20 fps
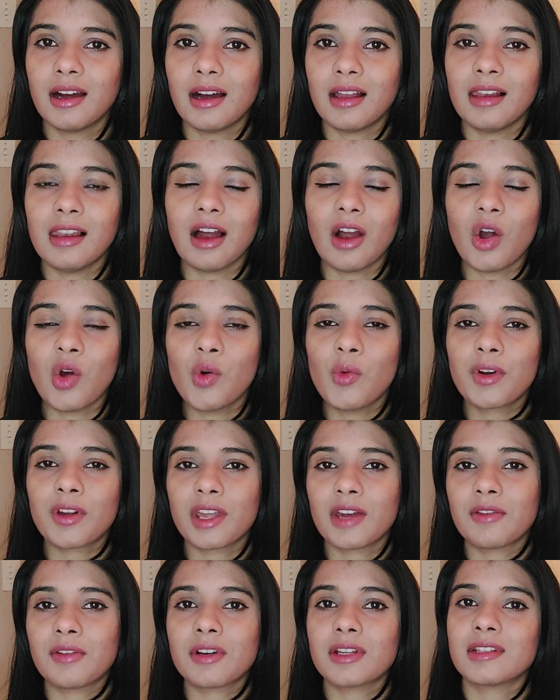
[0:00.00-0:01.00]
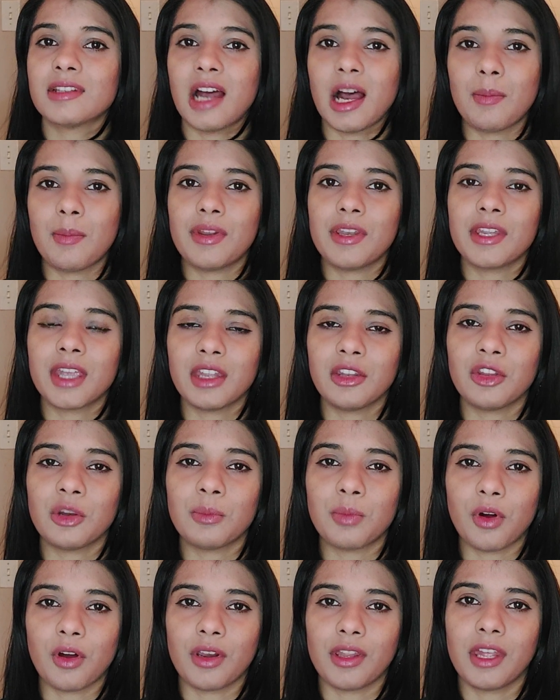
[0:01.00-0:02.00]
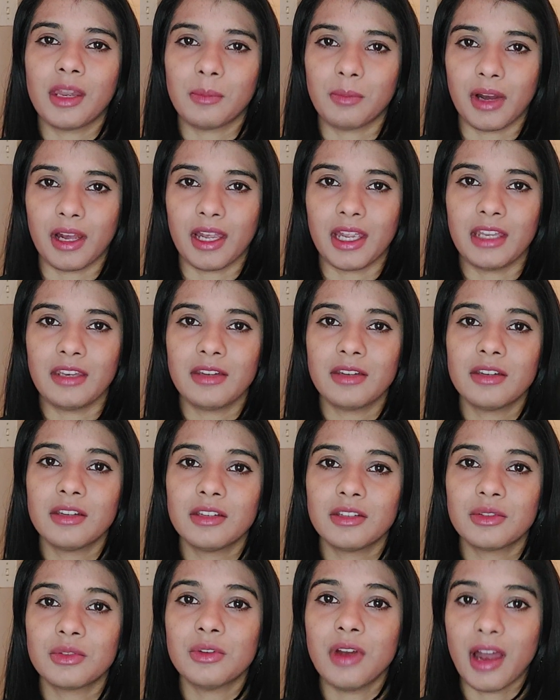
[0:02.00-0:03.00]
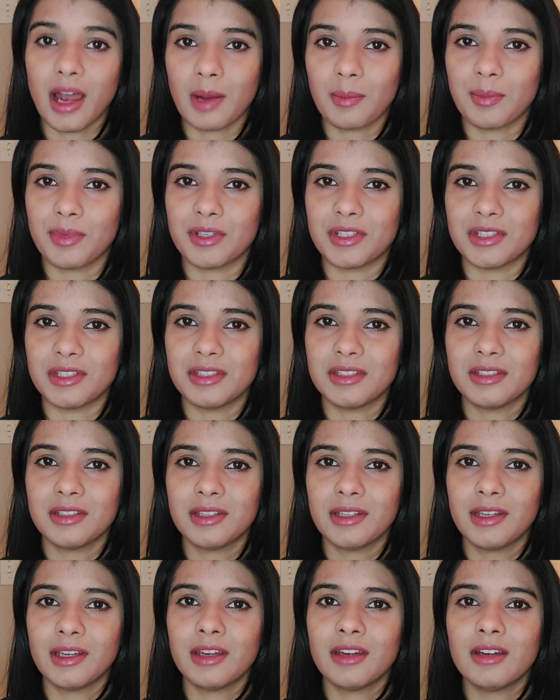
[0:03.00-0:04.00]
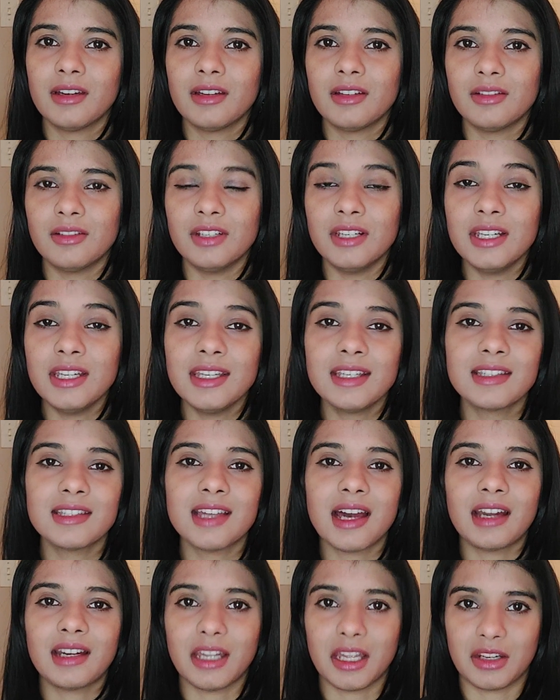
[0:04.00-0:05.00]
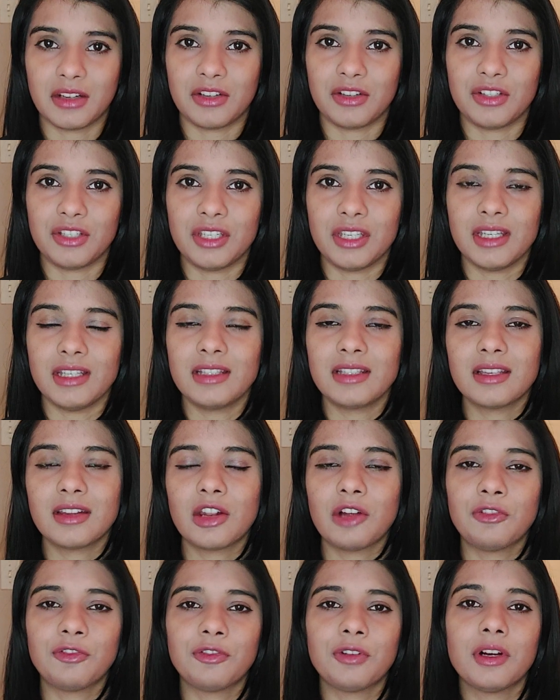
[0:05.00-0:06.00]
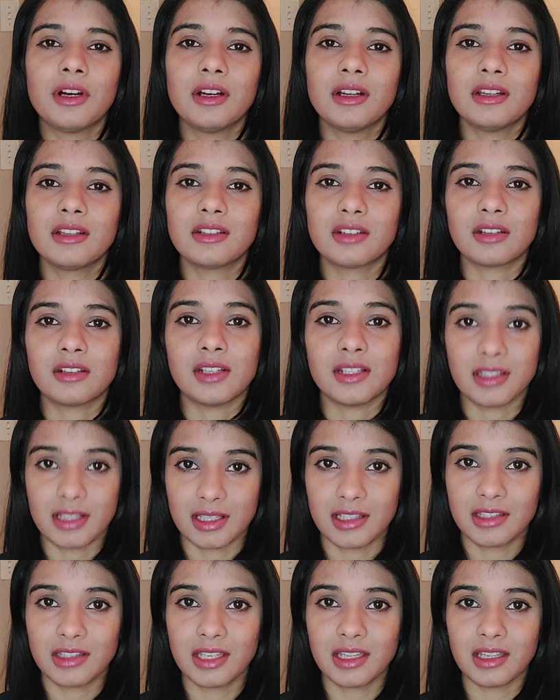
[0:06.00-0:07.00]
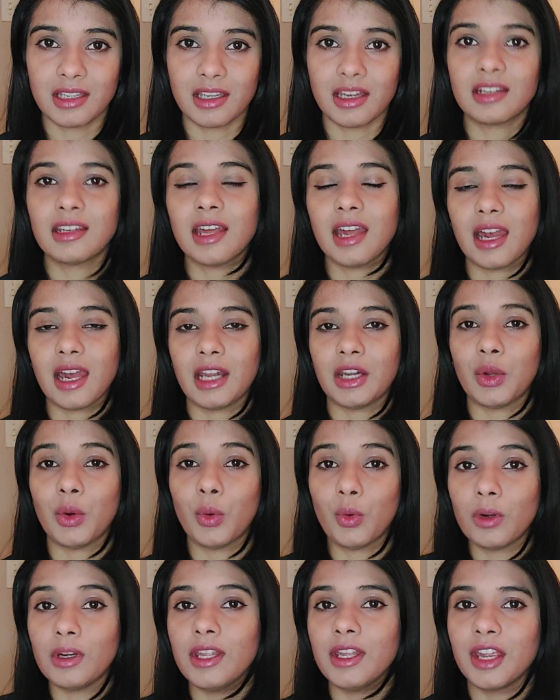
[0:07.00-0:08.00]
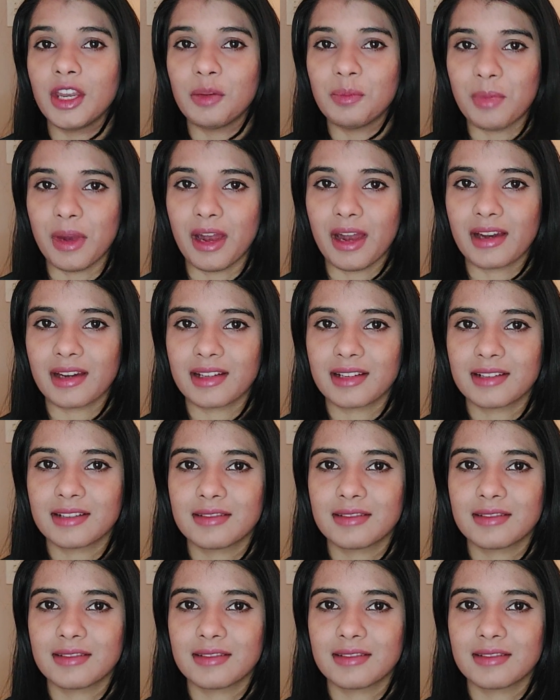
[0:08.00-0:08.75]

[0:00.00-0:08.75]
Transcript: Allow whatever is happening in your body and mind to happen. Release that energy instead of resisting it and holding it back.